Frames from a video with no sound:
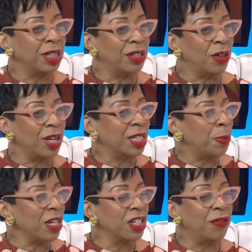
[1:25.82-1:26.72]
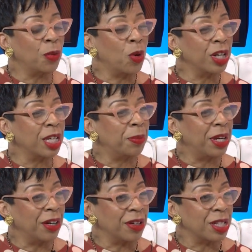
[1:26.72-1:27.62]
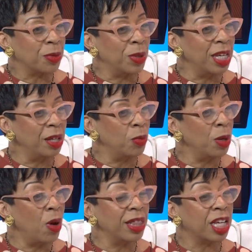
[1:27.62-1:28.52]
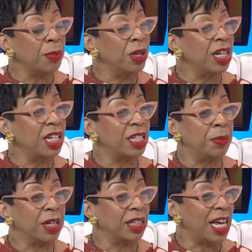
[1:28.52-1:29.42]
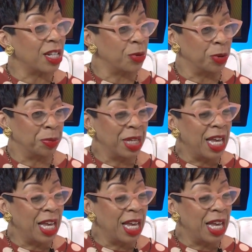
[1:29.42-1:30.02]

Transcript: So especially for working parents, we want the community to be a classroom.